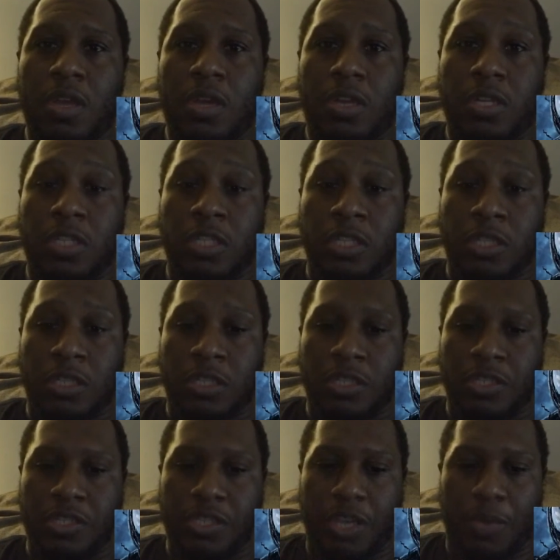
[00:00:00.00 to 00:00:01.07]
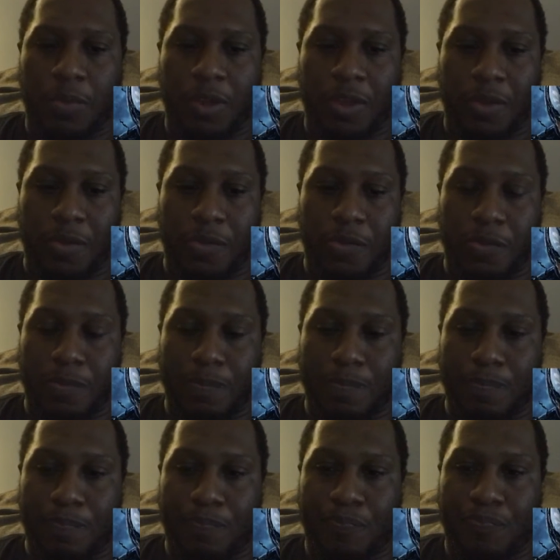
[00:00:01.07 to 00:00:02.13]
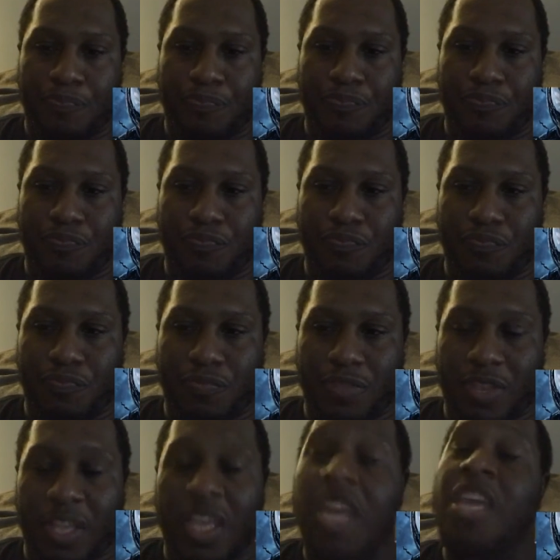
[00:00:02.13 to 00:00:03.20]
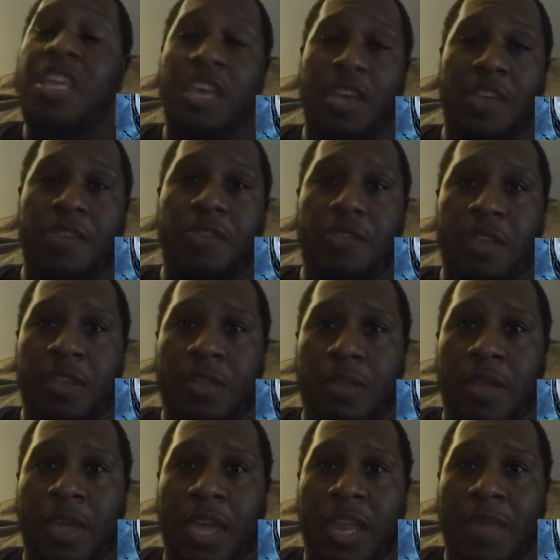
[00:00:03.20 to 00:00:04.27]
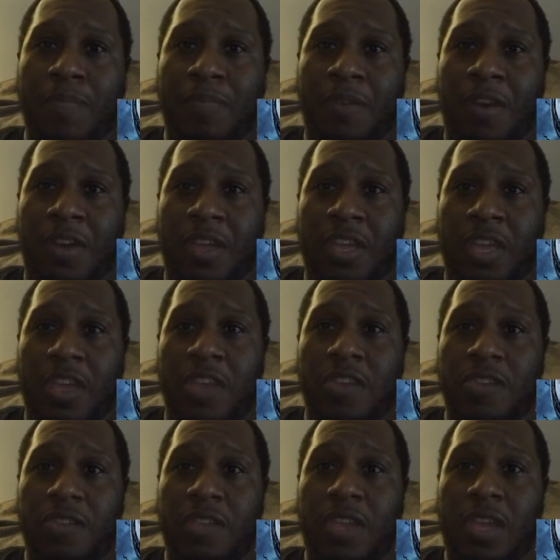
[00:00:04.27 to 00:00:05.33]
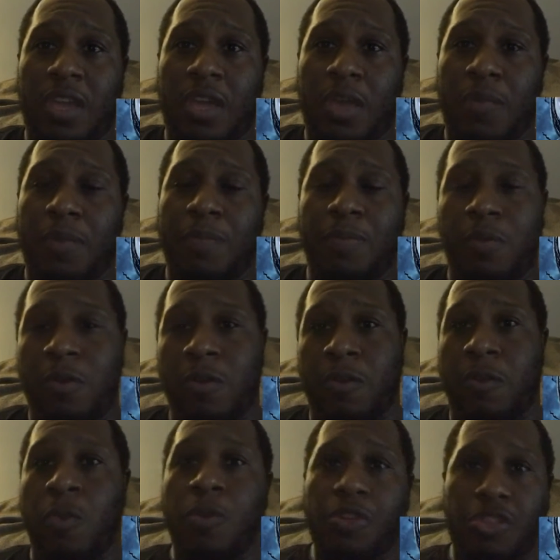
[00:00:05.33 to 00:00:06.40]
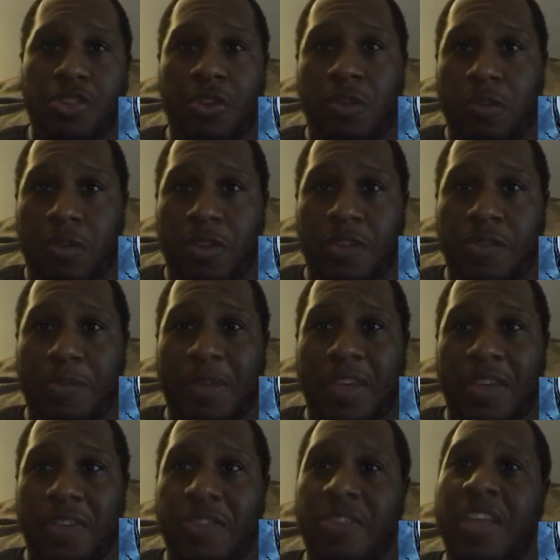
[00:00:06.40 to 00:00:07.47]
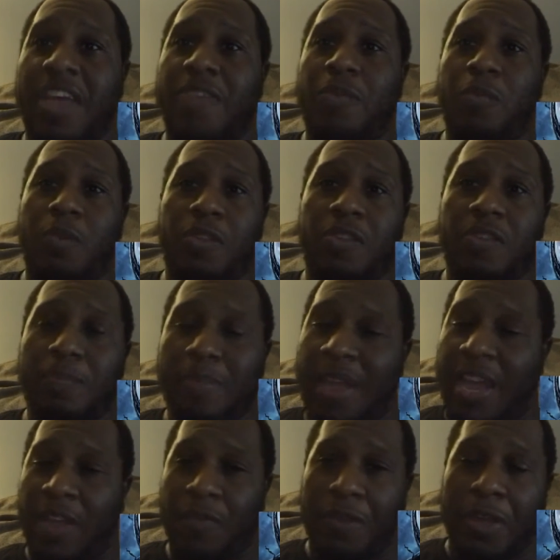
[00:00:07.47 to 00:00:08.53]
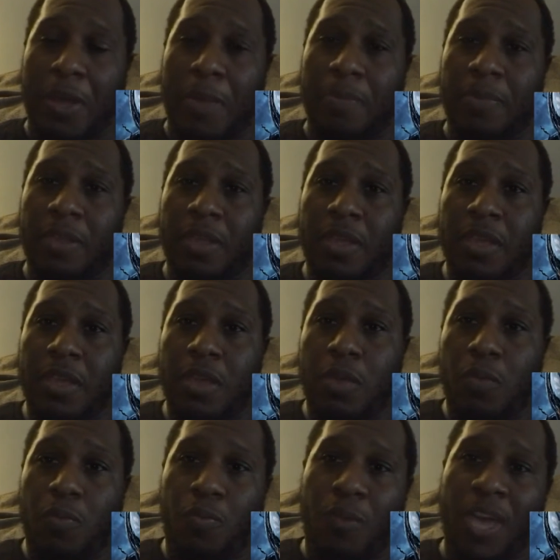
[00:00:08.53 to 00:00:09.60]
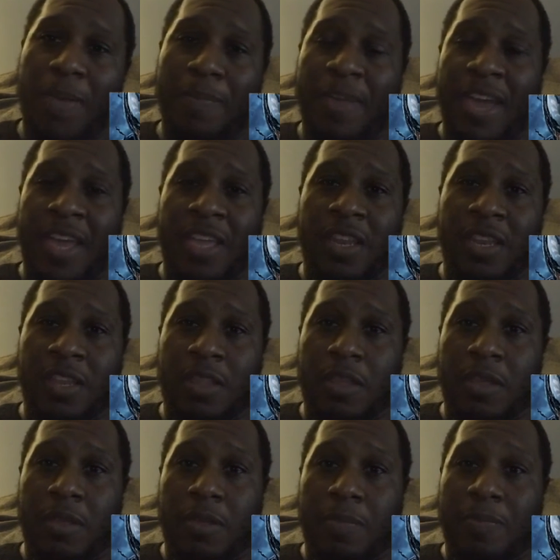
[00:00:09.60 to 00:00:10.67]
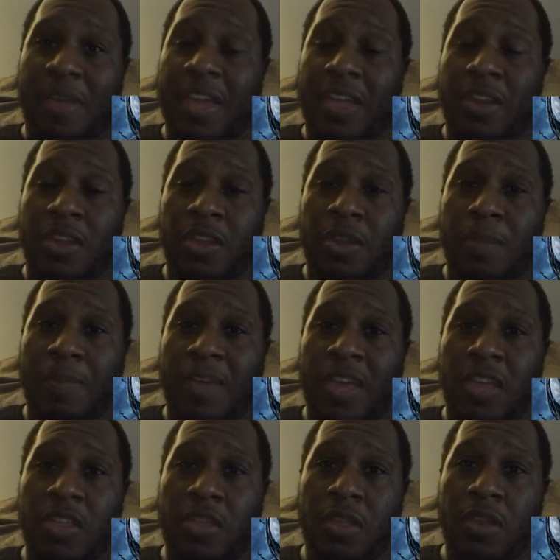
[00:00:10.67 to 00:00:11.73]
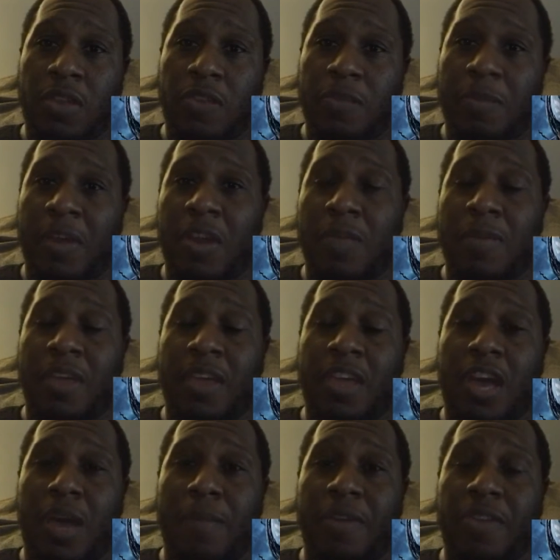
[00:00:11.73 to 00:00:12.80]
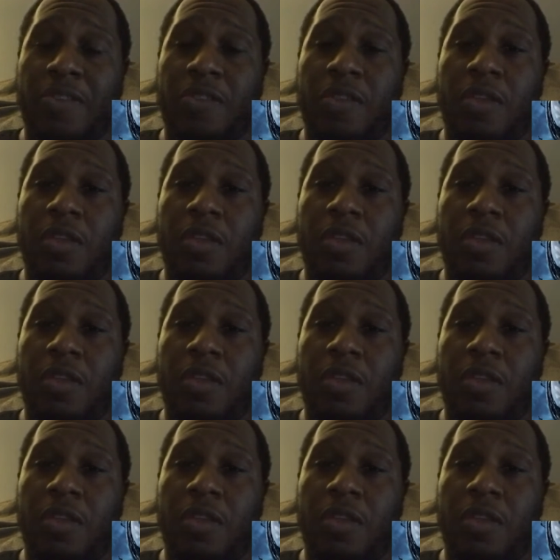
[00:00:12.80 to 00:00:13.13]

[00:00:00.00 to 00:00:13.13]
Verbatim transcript: Uh, let's see what else. And yes, the, the Eddie Brock is a, a reporter or a journalist because that's was his background way back in the, back in, in the page in the Spider-Man comics.